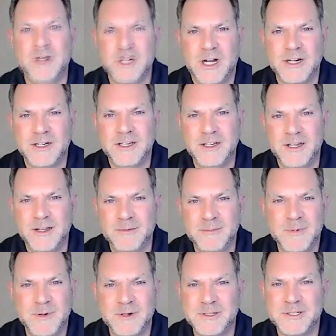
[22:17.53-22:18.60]
John
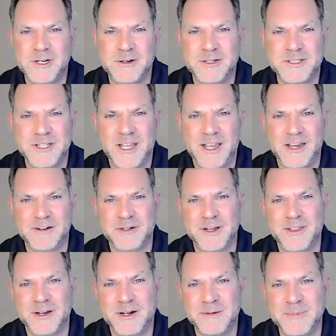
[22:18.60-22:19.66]
Kim, who's known as the angry
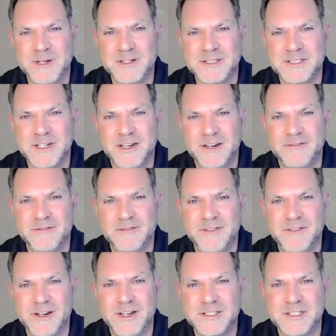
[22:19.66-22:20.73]
therapist, and
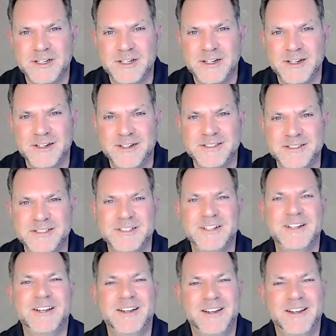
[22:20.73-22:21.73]
Vanessa yes. Higgins.